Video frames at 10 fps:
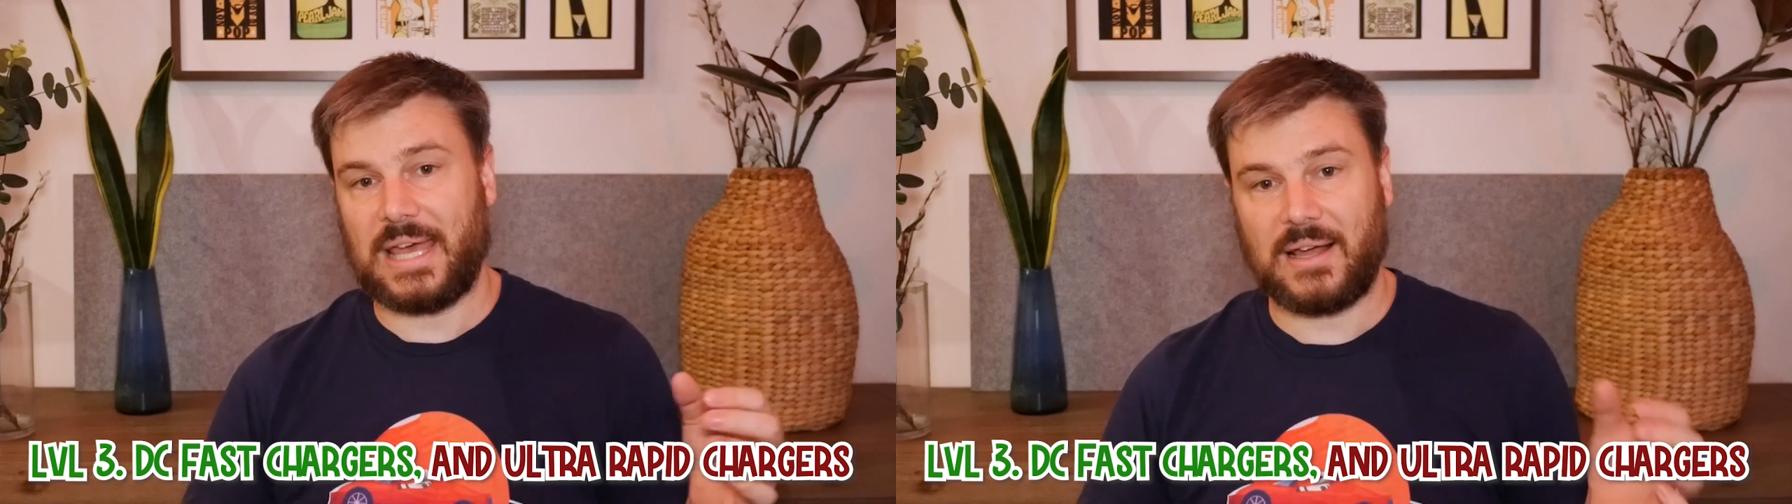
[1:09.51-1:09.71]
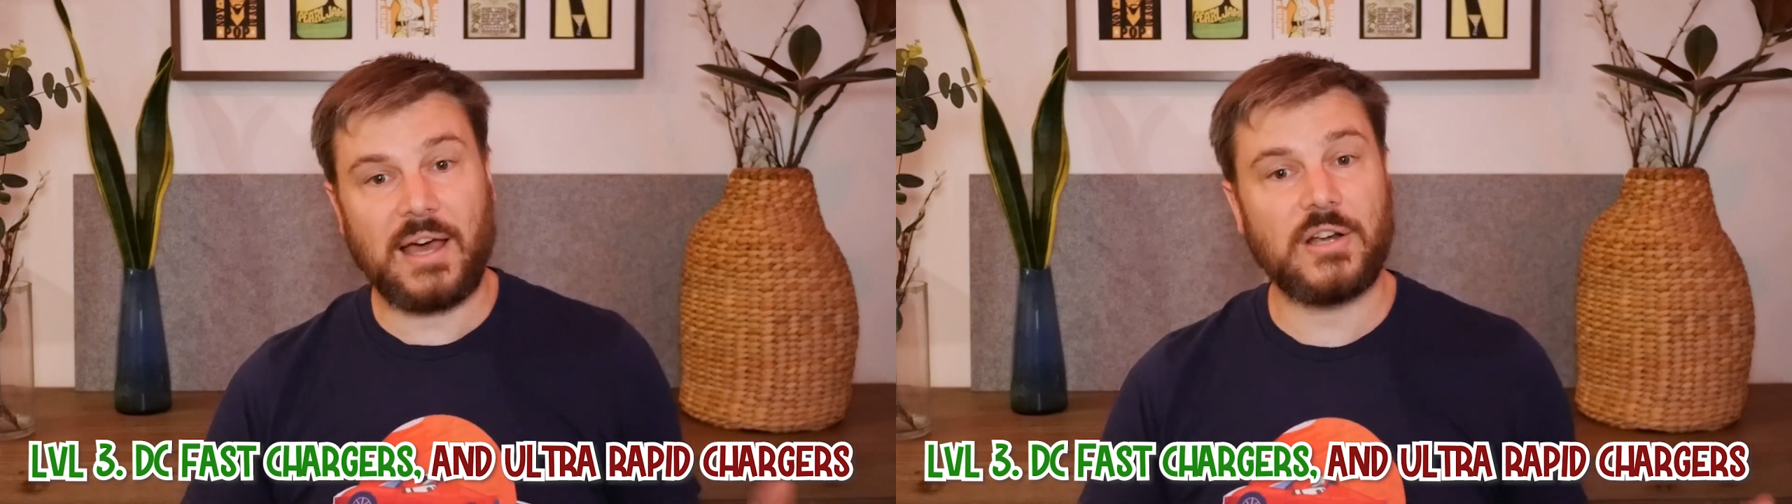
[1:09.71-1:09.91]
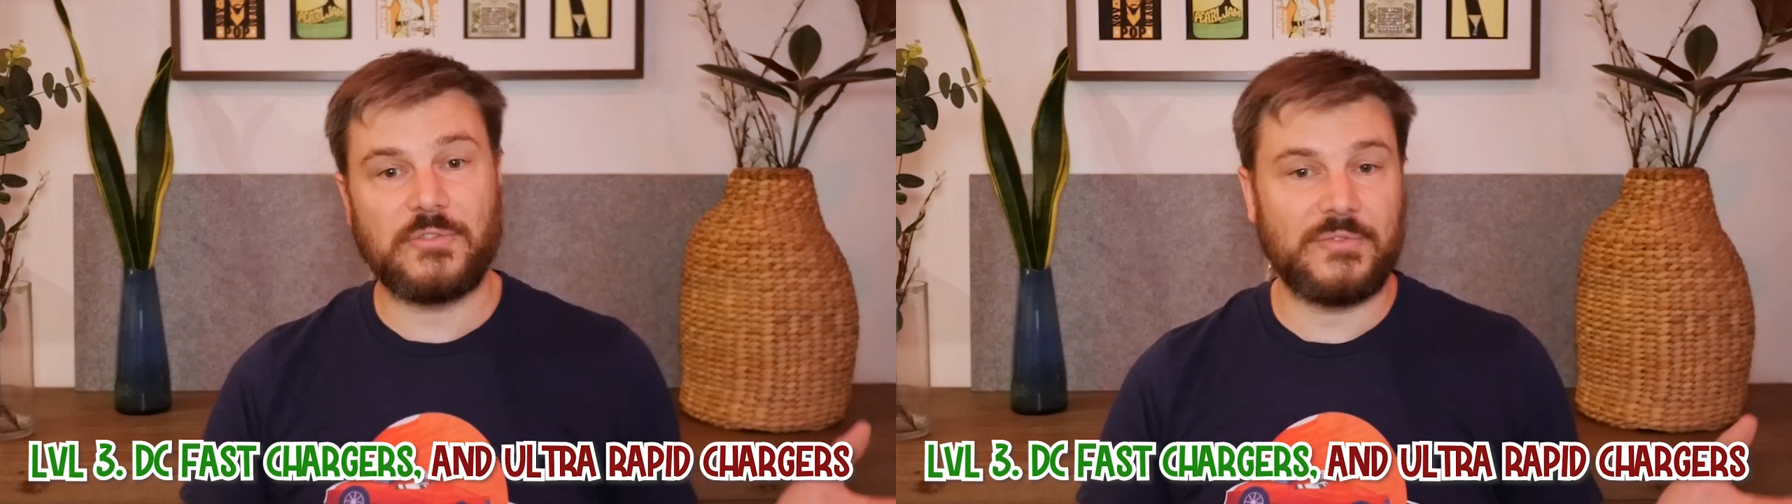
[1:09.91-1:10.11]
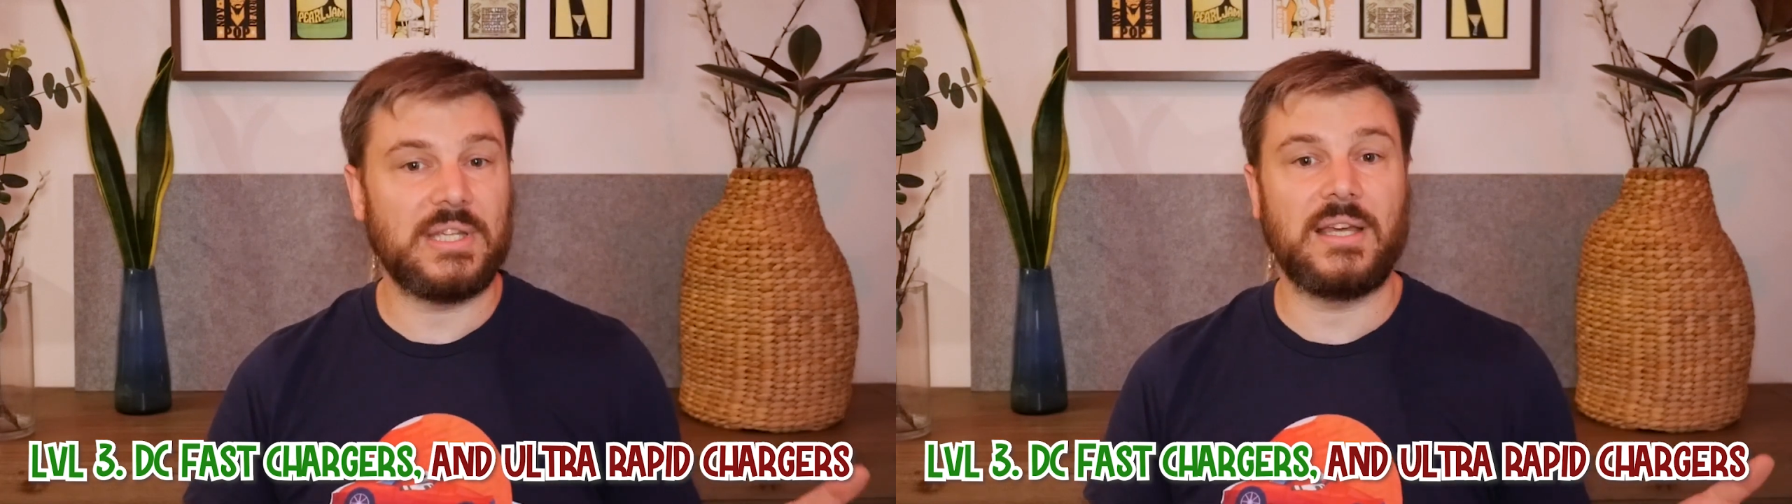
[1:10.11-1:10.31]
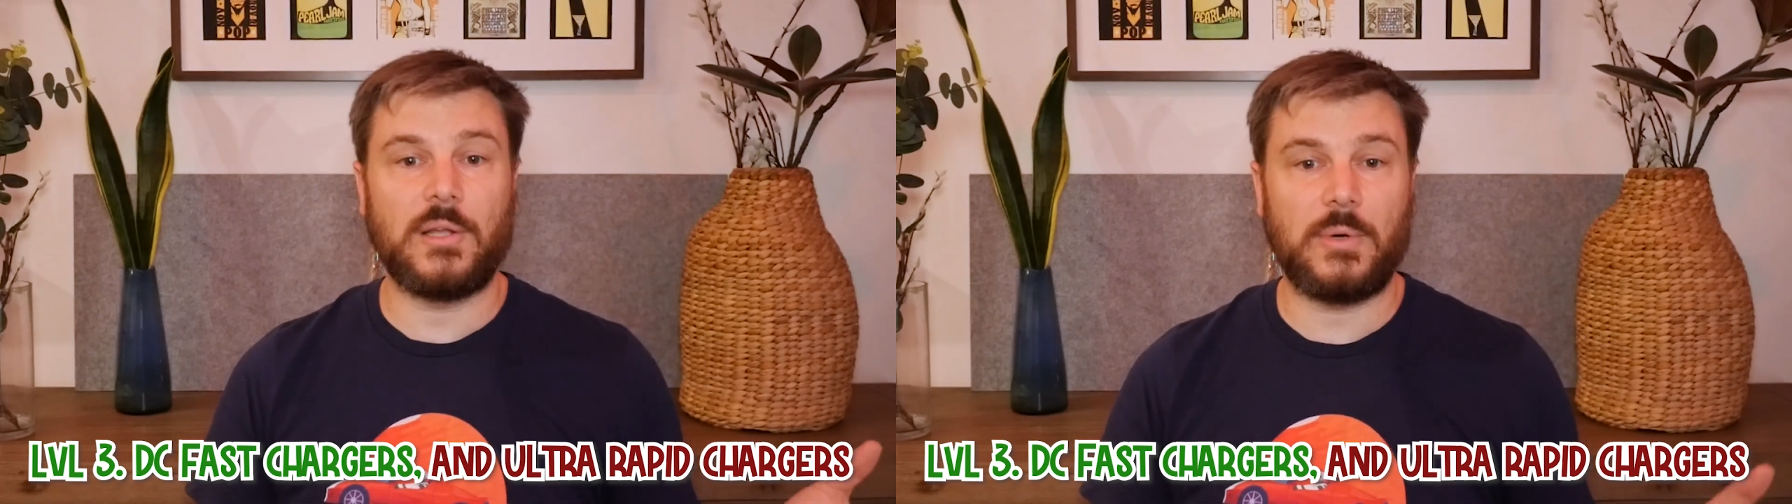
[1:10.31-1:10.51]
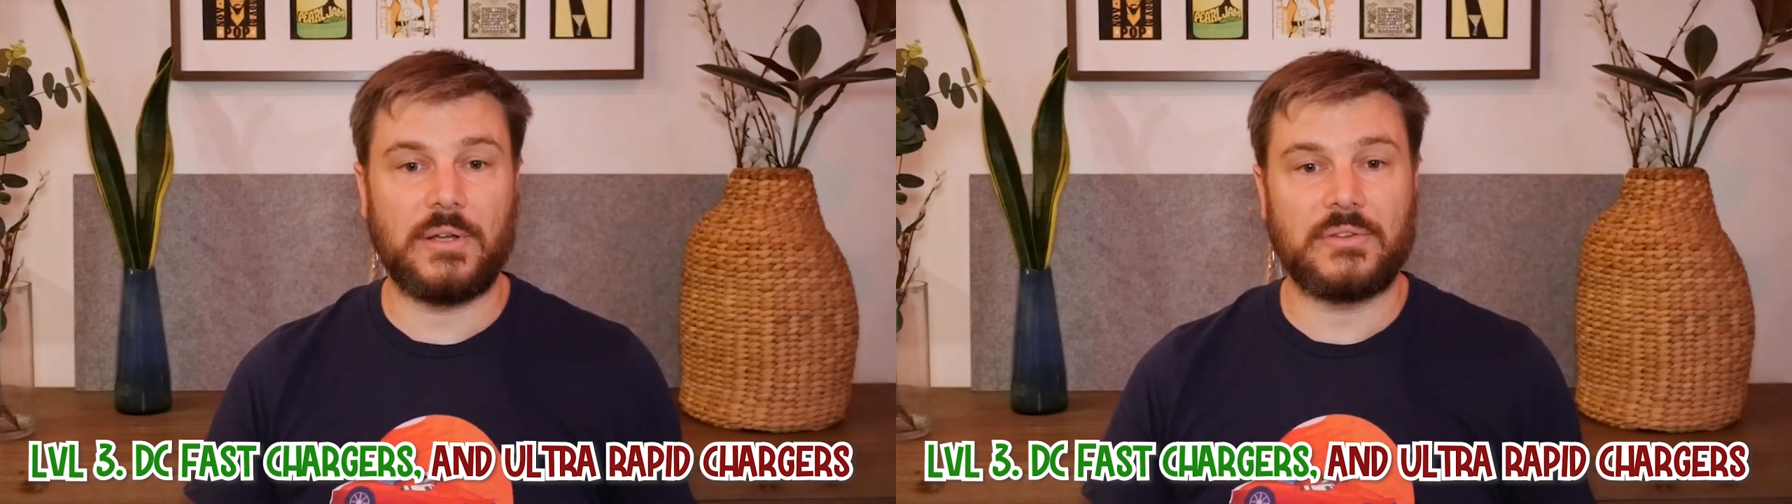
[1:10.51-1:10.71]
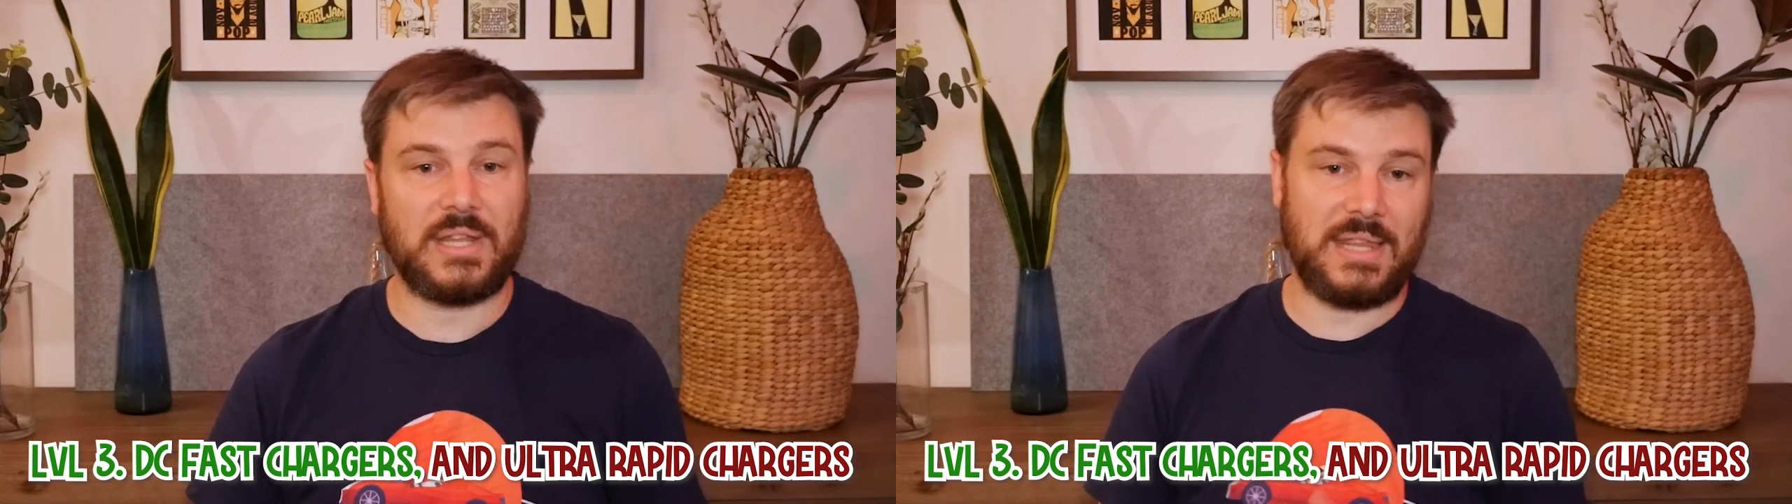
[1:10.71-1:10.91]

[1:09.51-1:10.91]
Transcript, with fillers: at 150 kilowatts,